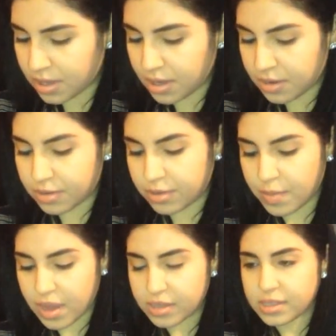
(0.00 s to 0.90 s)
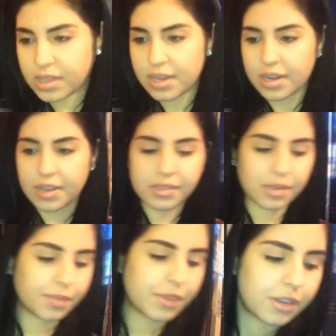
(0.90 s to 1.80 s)
I don't know, the box kind of has
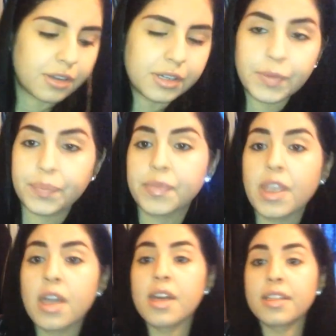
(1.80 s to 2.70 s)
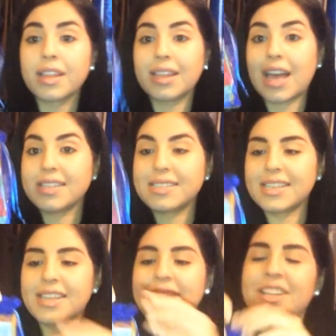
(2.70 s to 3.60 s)
something on it. The last
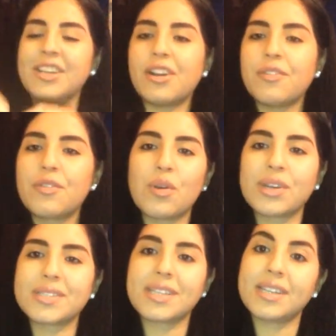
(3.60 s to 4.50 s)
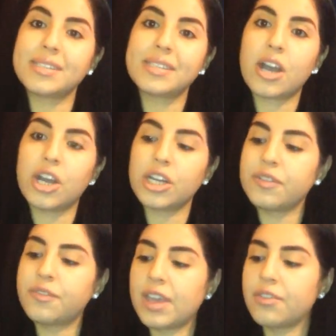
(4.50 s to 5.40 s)
thing in here, of course, is our
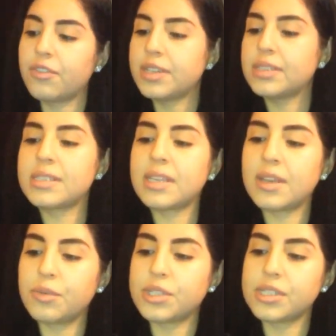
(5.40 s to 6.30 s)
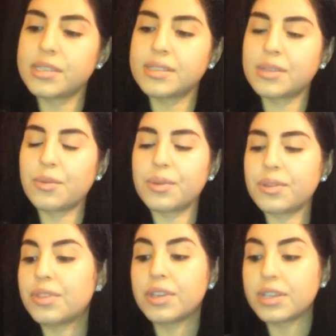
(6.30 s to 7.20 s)
favorite, which is
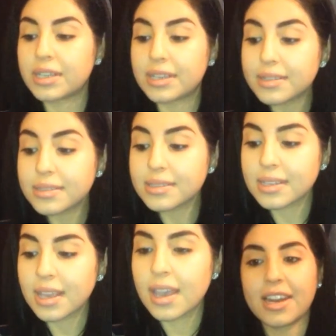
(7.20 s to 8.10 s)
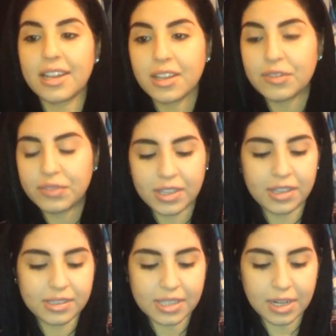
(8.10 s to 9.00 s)
the goodies. I love
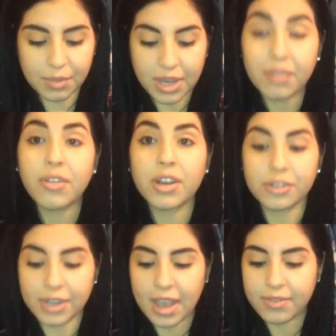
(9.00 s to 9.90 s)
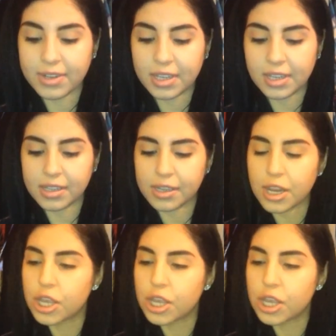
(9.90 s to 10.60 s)
these, and I'm kind of hungry. I haven't eaten.